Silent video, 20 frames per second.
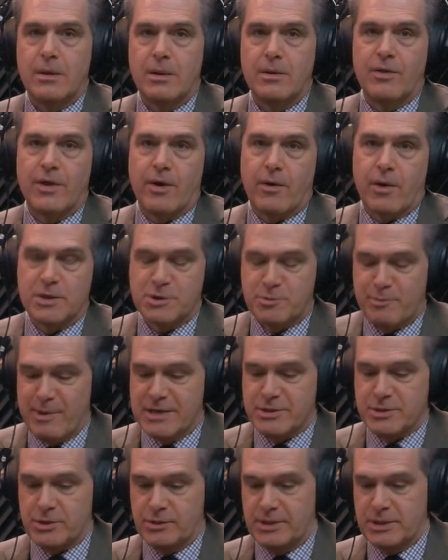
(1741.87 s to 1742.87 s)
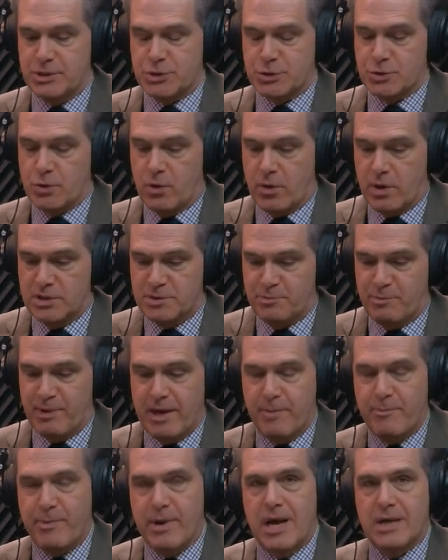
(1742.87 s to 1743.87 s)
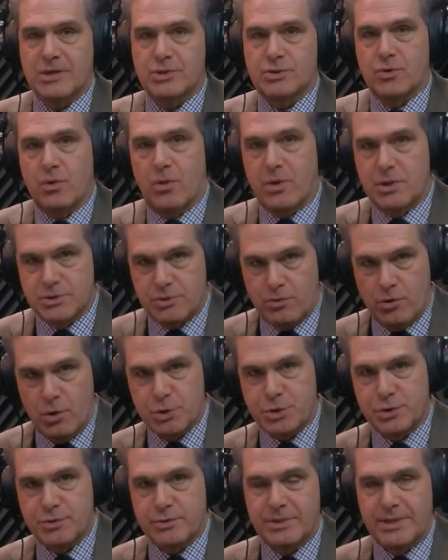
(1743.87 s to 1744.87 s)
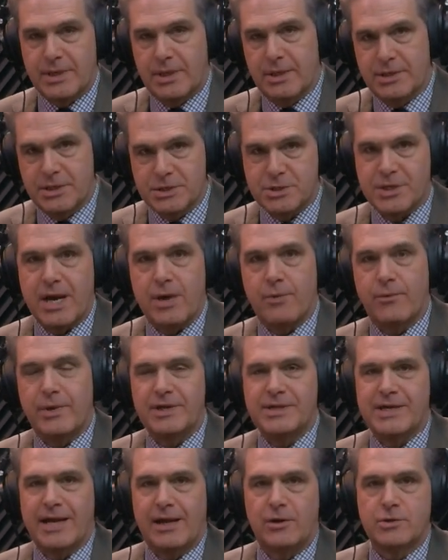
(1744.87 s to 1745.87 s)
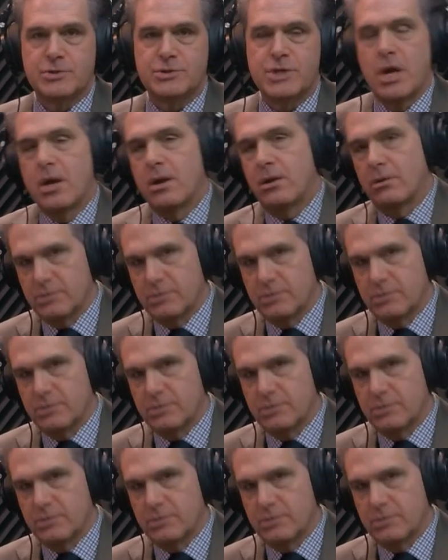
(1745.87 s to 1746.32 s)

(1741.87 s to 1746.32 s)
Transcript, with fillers: There are specialty stores, big box stores, grocery uh, discount retailers